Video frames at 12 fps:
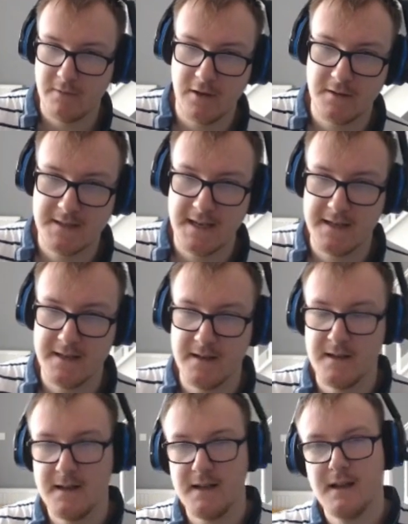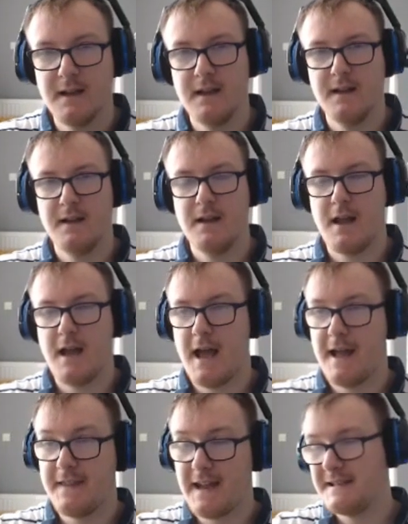Taker.
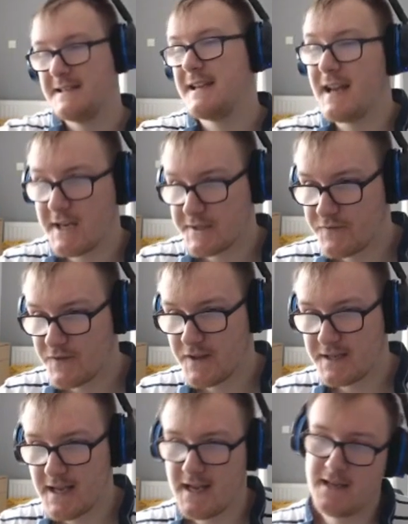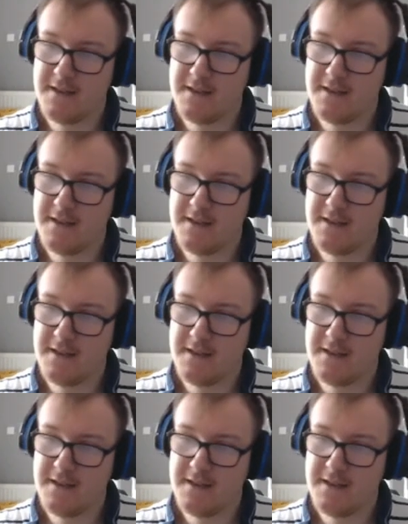And that is it, guys, for the deck.